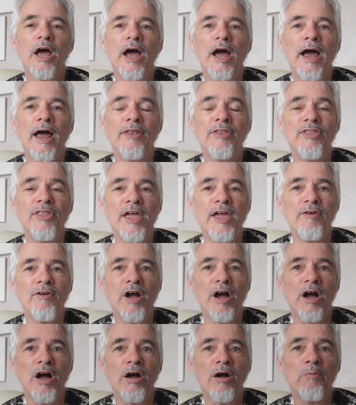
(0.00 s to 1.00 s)
and there
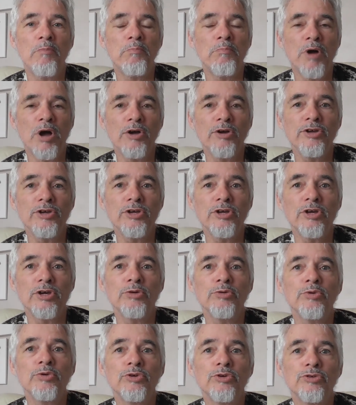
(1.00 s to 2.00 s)
are
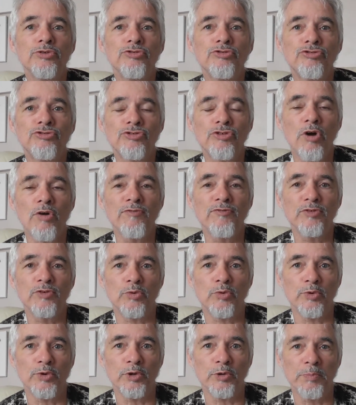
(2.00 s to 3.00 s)
Mongo soft
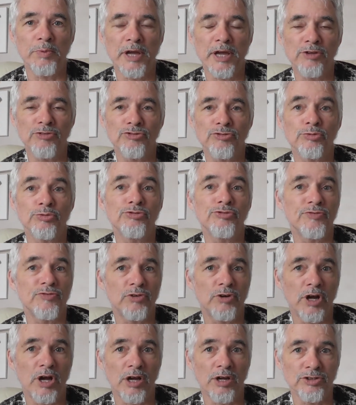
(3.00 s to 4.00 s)
oil pastels
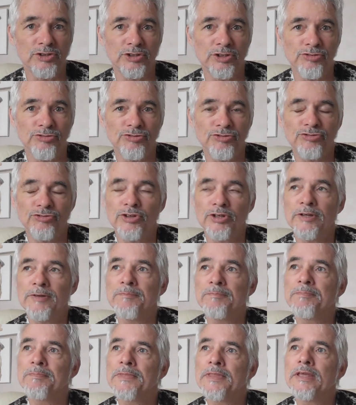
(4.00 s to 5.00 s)
for artists.
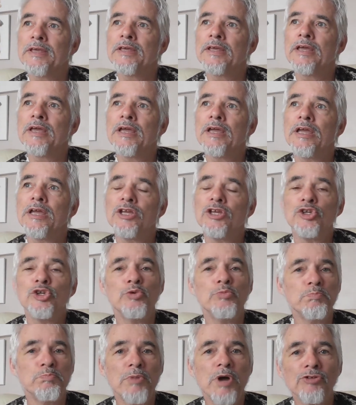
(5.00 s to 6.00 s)

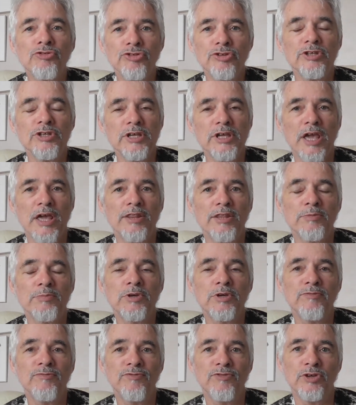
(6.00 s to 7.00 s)
You mustn't get them
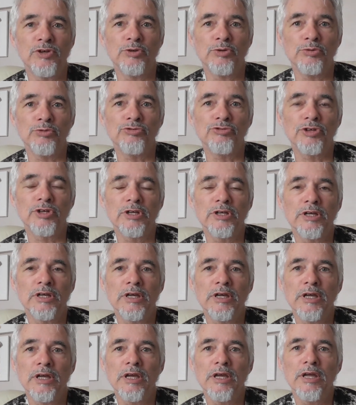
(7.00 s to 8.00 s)
confused.
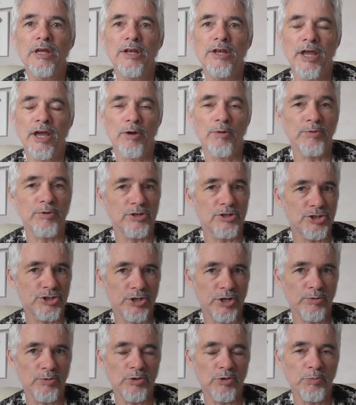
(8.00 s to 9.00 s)
Now I'm going to
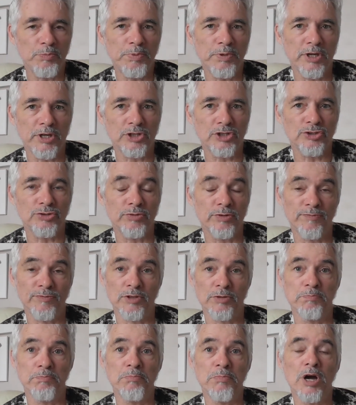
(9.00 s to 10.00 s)
show you a picture of
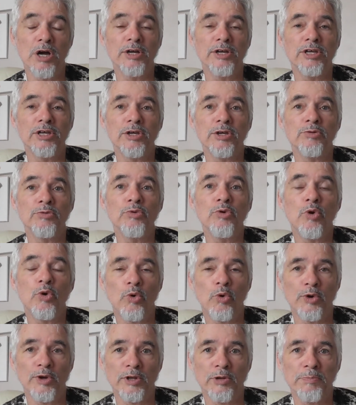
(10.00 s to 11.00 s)
the Mongo
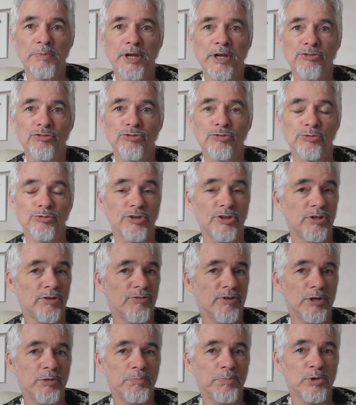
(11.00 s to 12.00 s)
oil pastels, and
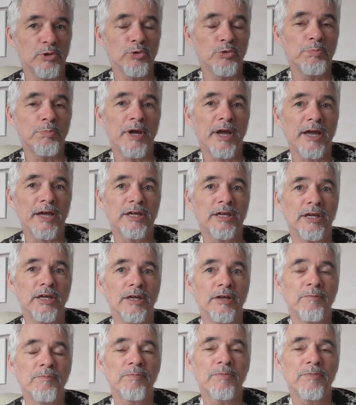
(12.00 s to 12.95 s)
they're in a blue packet.